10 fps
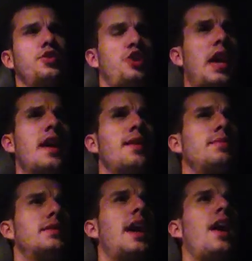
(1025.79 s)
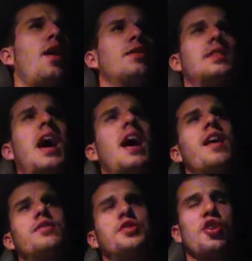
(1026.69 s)
Jamestown
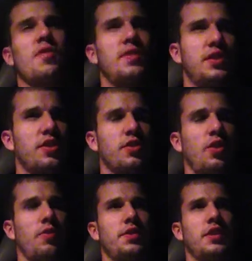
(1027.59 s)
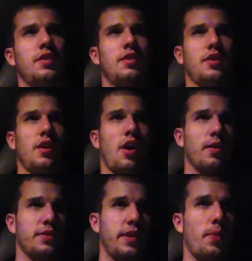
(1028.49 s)
Tire and Service took over the
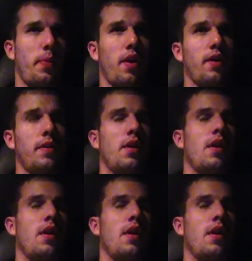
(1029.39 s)
auto center part,